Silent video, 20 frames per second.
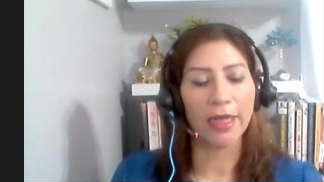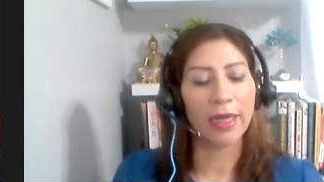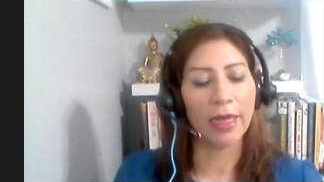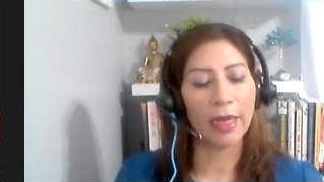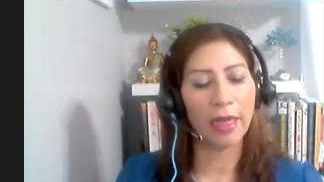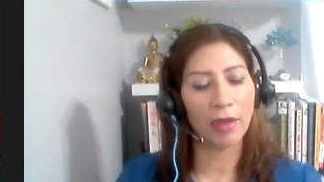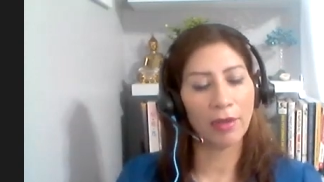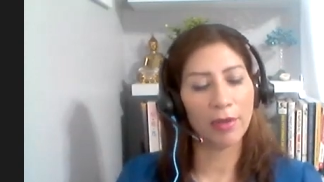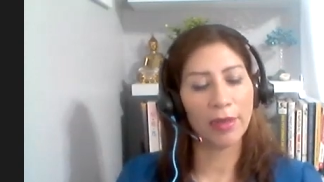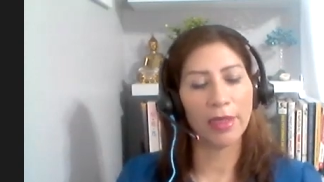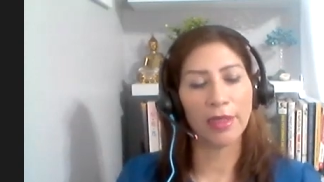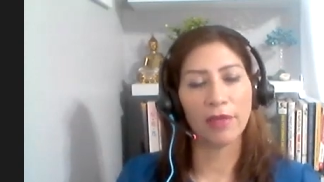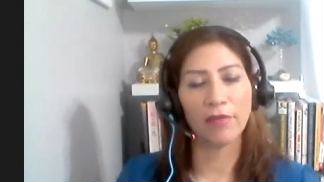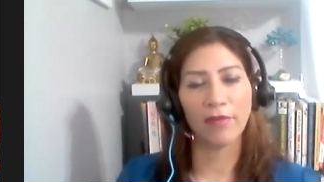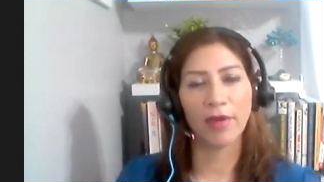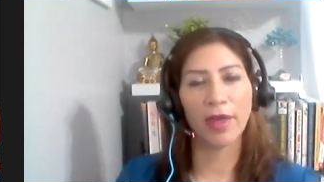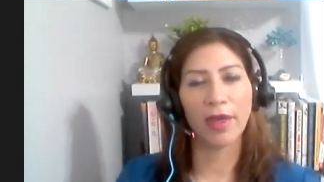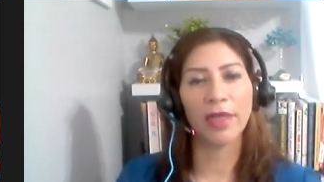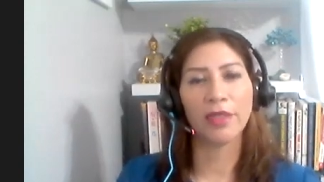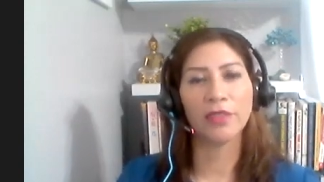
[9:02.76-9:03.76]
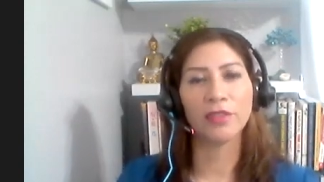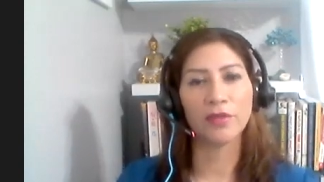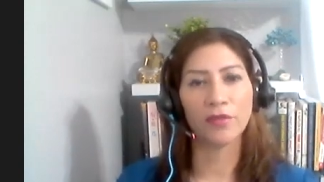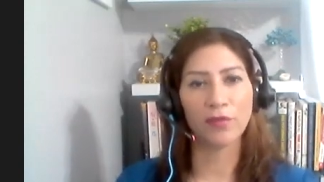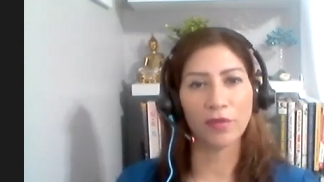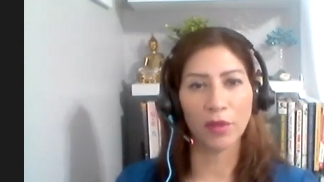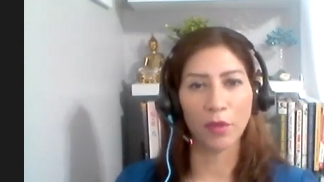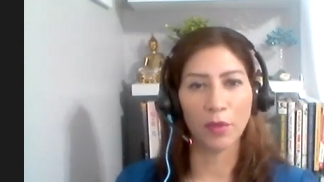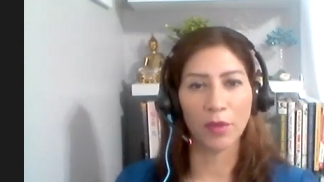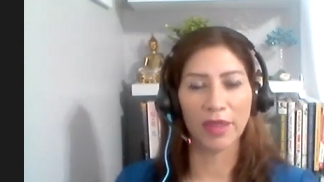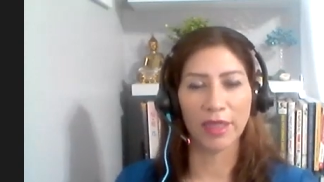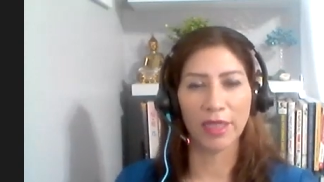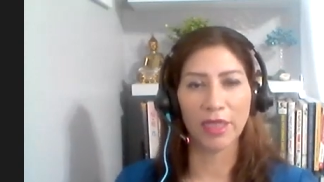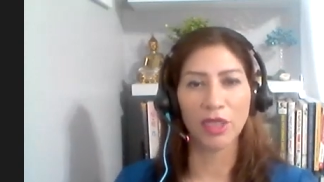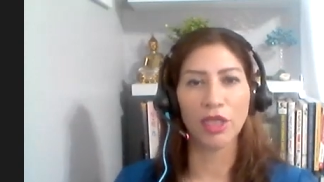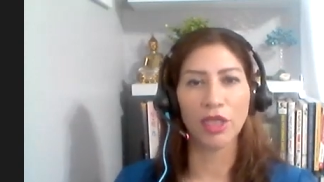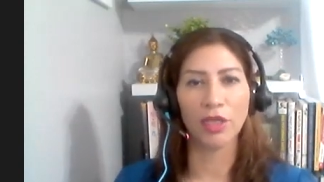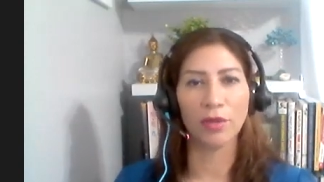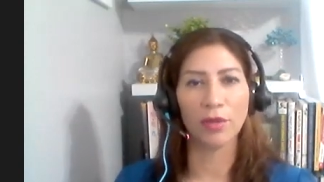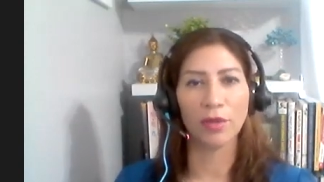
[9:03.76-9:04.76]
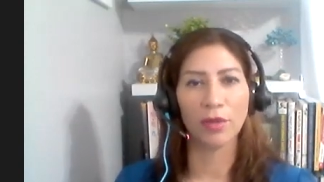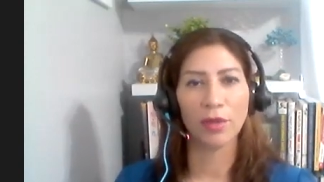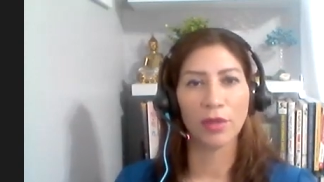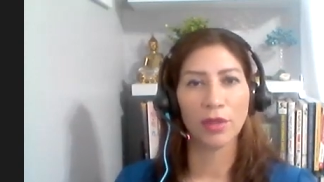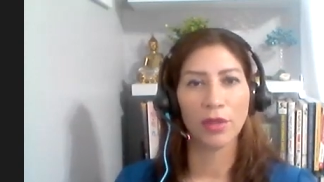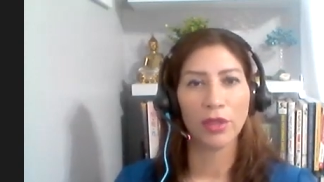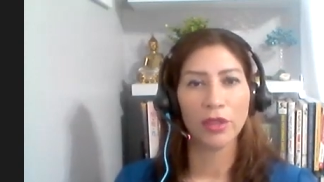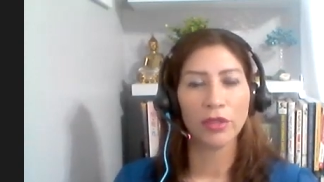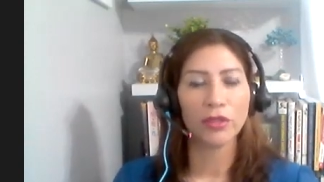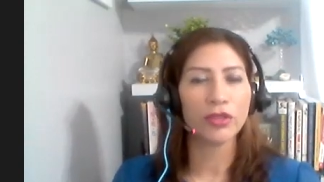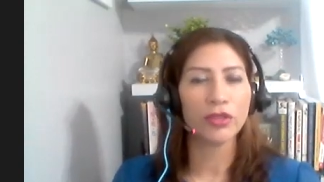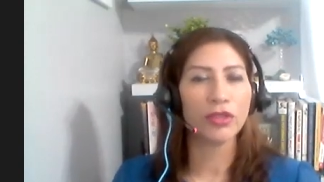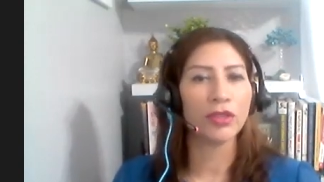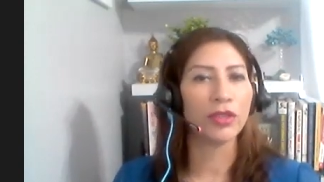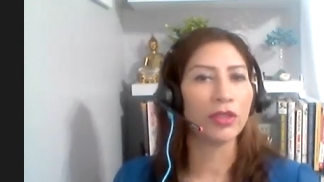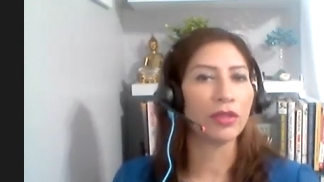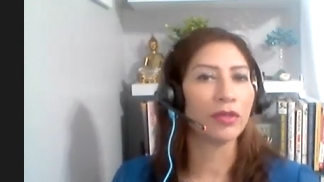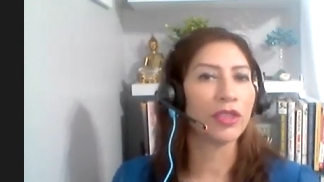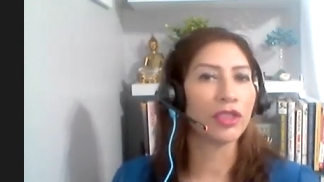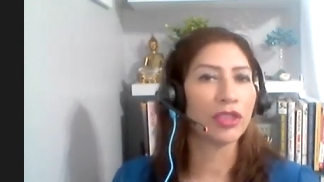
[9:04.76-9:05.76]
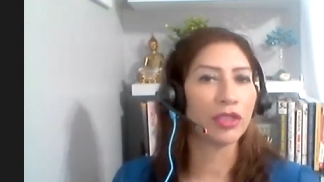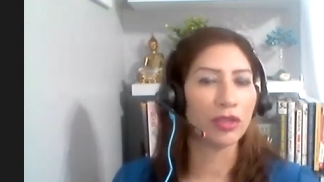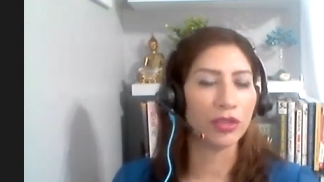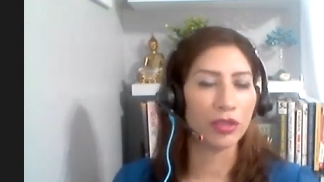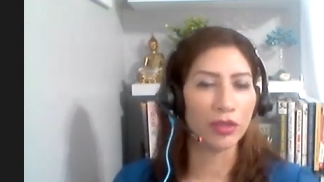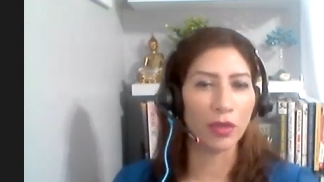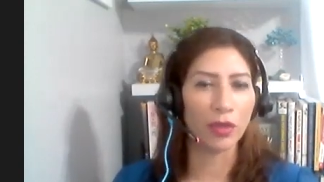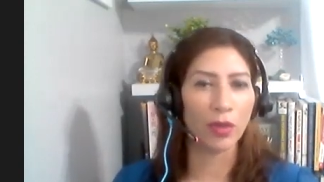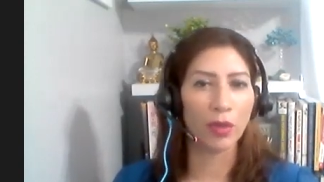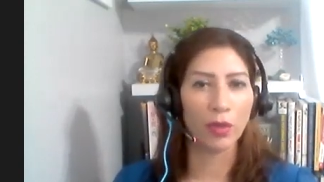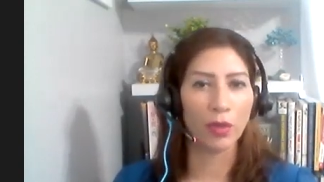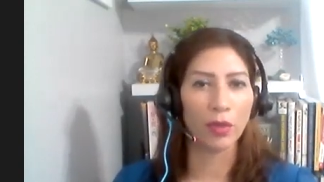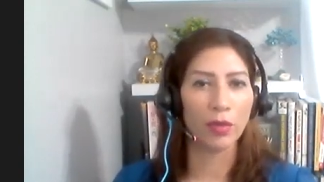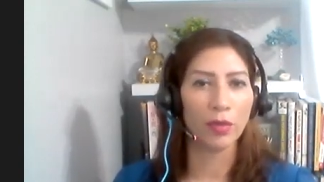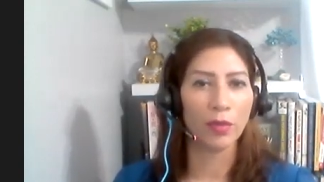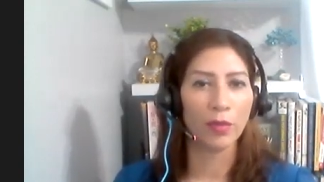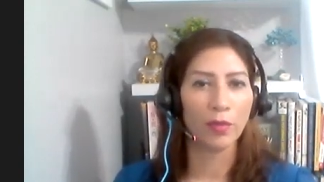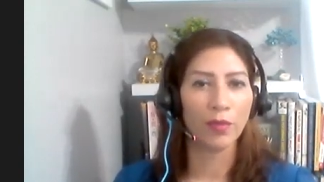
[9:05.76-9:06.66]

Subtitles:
and allowing the divine to flow within you, to nourish your soul,